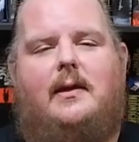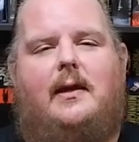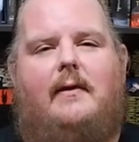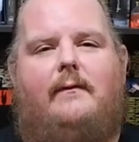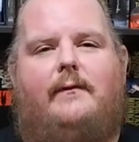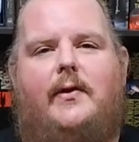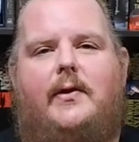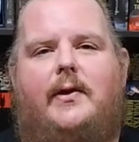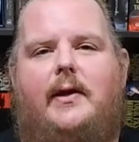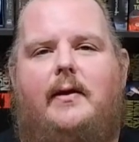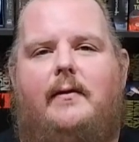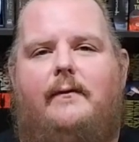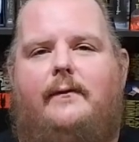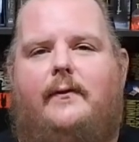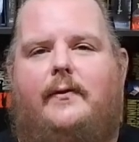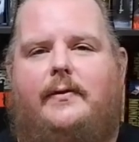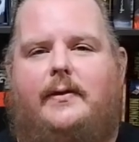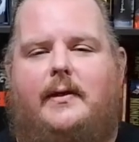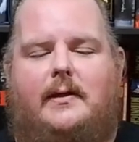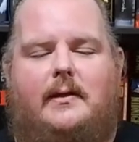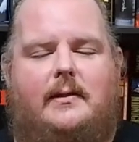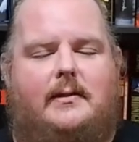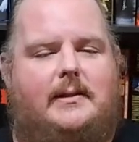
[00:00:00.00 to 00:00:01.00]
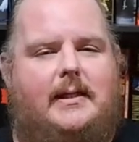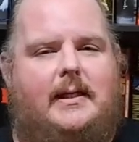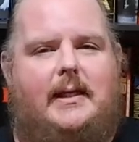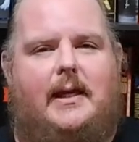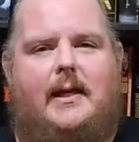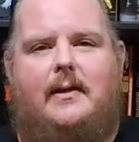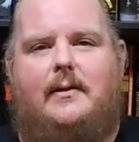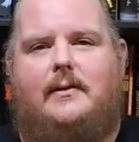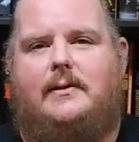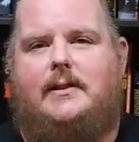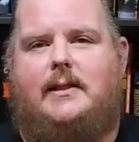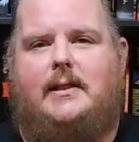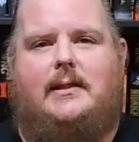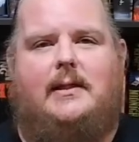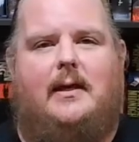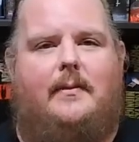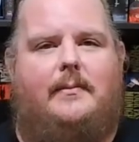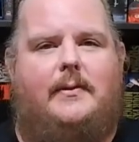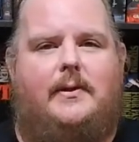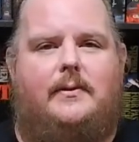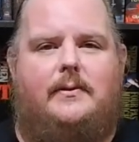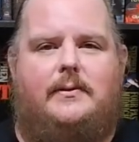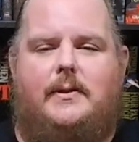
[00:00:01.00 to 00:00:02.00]
If you're here for the
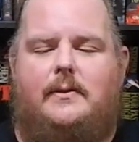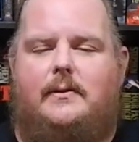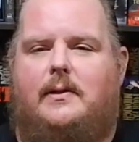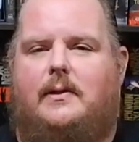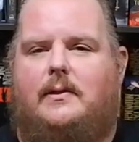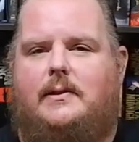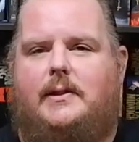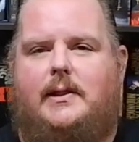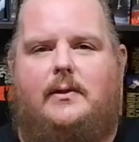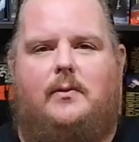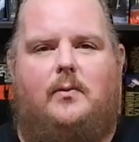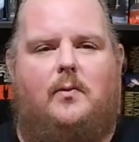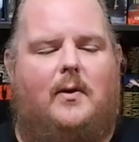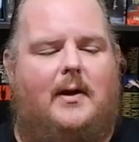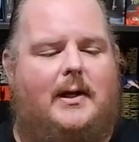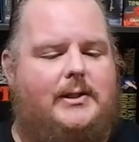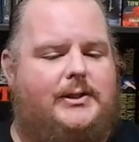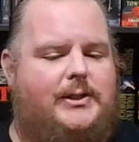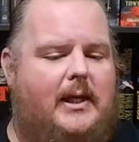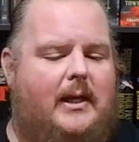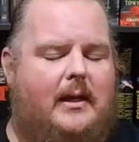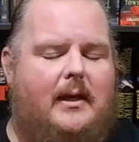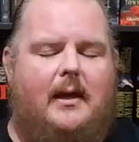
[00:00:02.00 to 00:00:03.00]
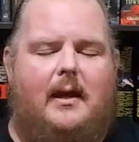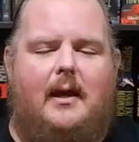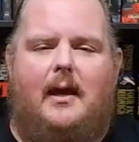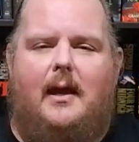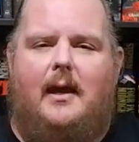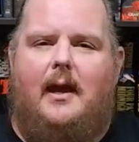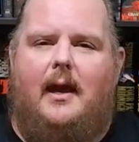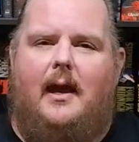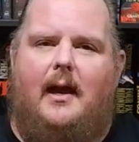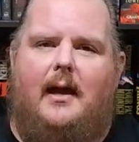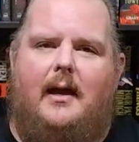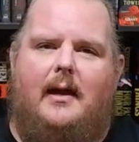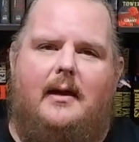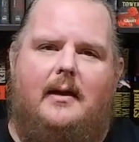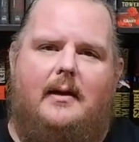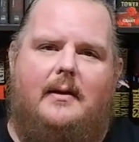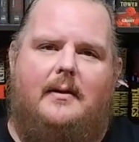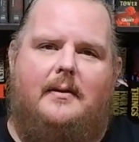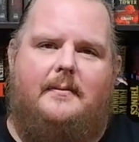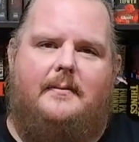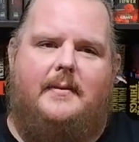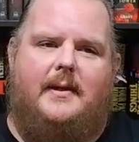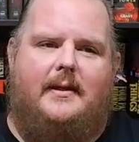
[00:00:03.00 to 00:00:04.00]
TLDW, Too Long Didn't Watch,
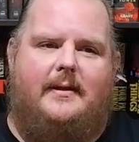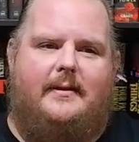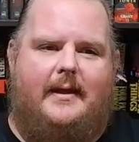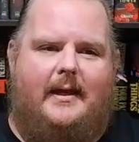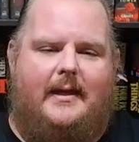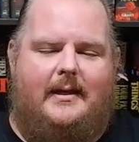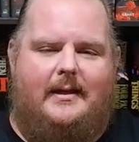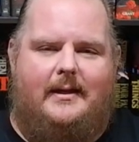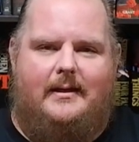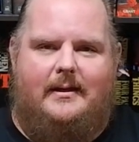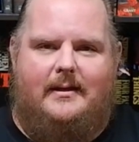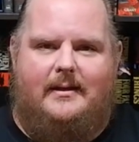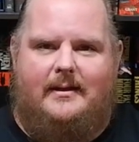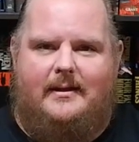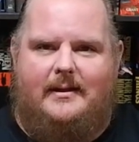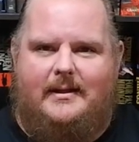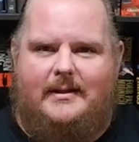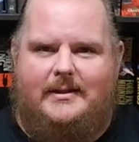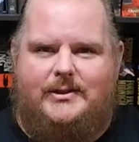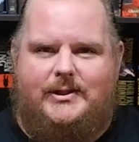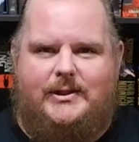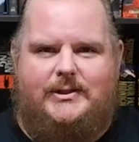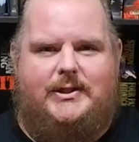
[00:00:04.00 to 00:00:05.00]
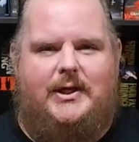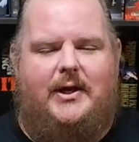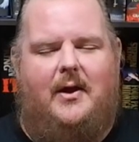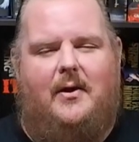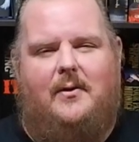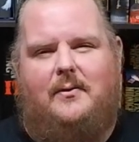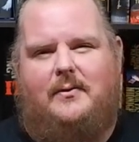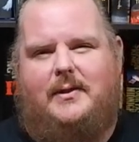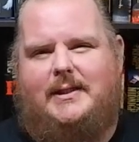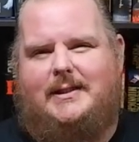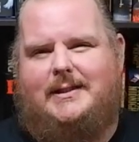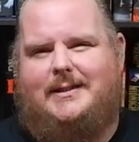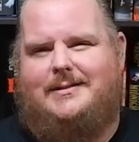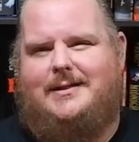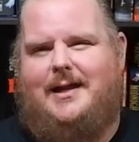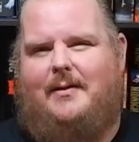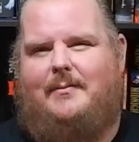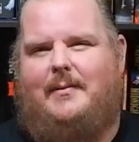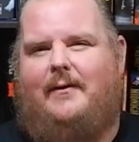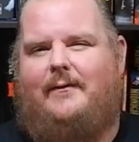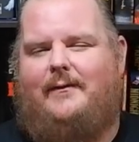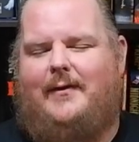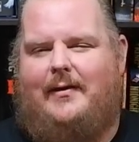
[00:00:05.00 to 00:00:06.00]
then just know this is
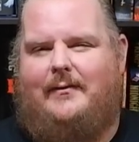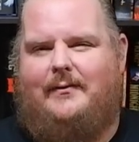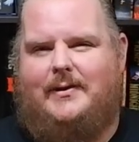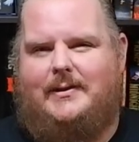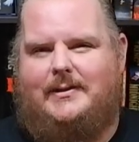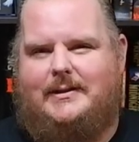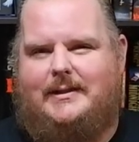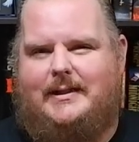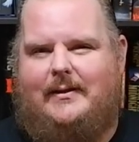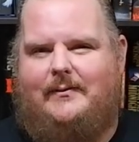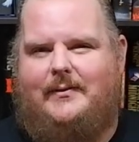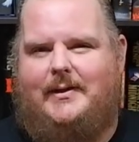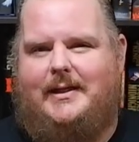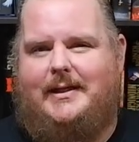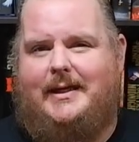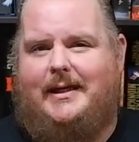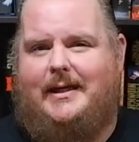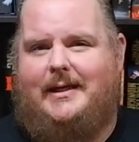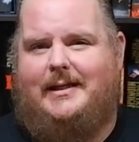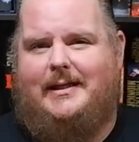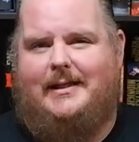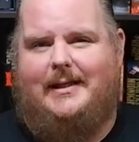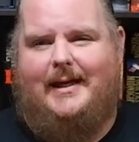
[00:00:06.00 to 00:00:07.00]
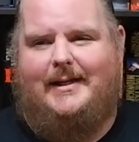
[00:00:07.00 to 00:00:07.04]
not my favorite Stephen King